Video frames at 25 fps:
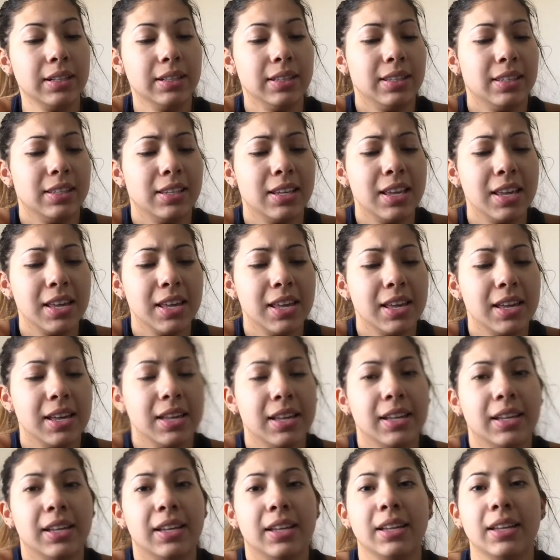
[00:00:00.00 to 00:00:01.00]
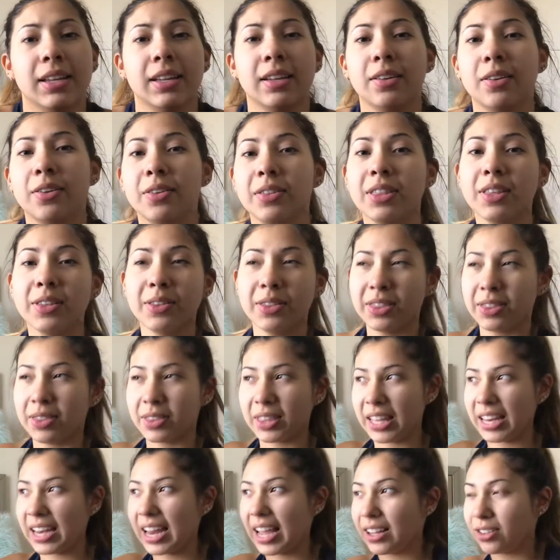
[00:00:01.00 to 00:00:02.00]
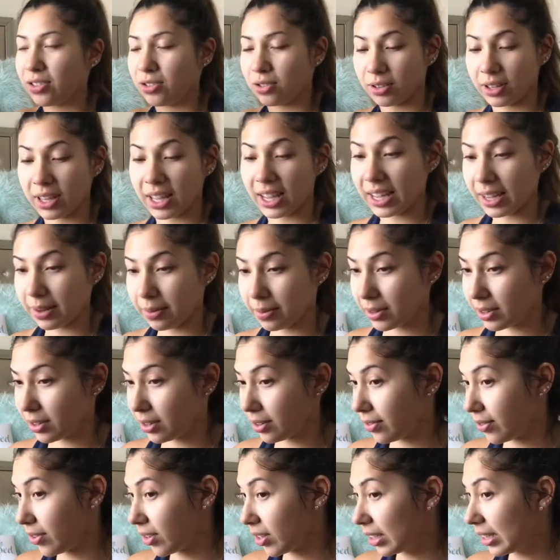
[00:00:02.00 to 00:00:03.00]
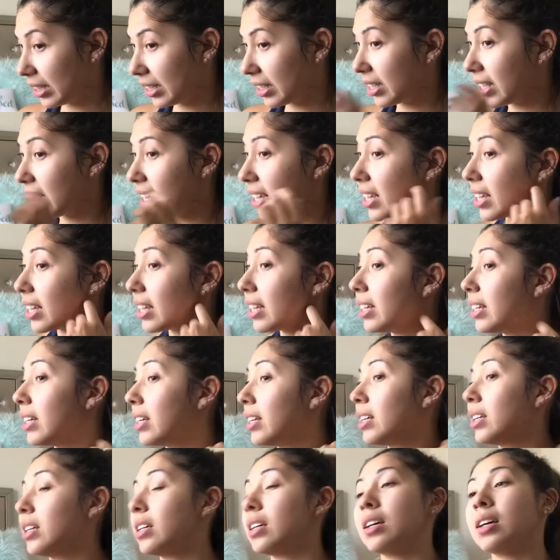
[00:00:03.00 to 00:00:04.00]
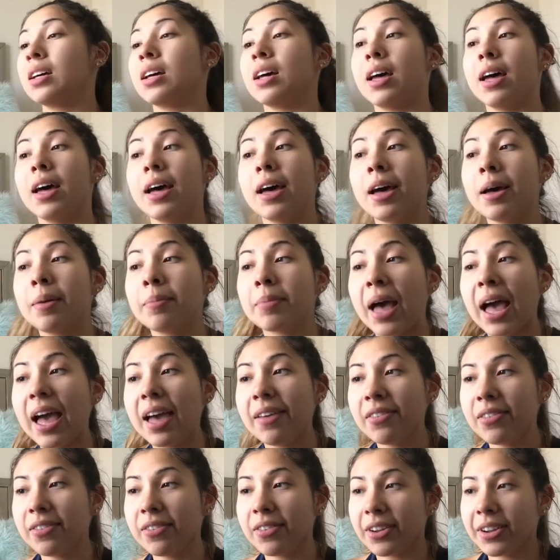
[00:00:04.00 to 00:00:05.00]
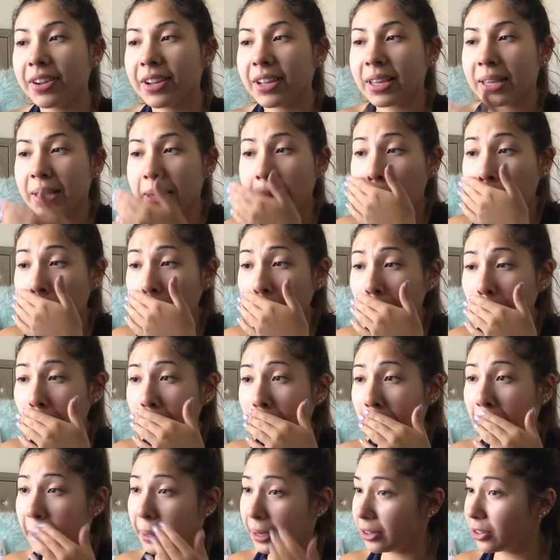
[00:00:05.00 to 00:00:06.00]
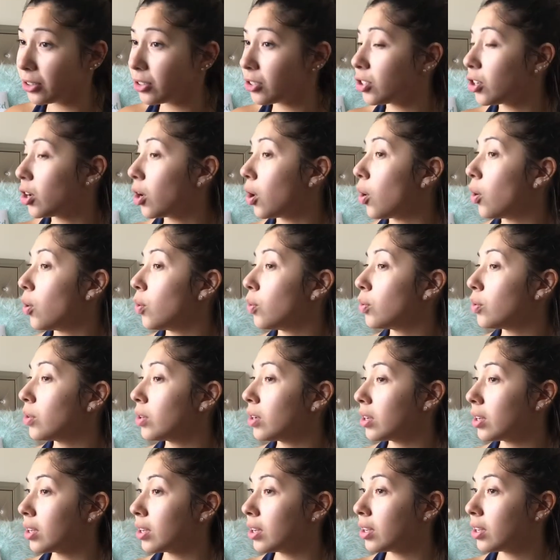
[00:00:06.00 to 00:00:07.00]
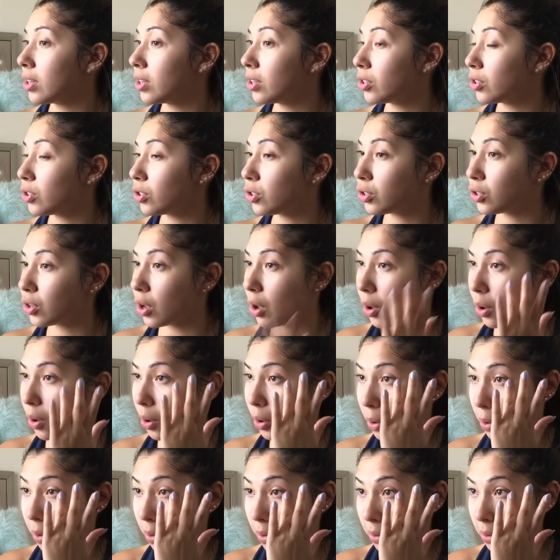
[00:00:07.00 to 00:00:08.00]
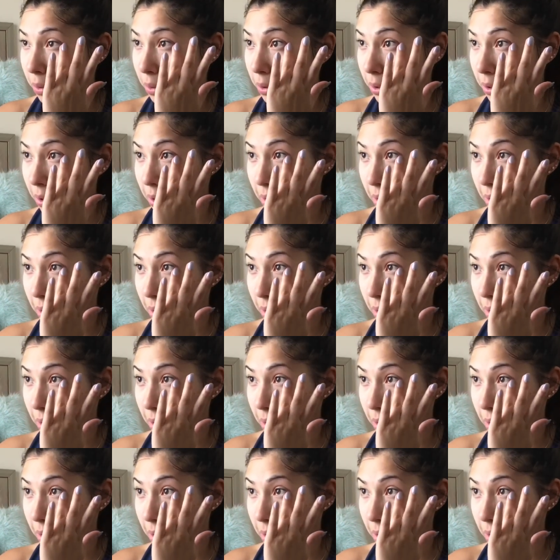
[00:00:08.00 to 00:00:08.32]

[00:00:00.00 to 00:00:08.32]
See the natural light, I wonder if you can see it. I have a very yellow undertone, so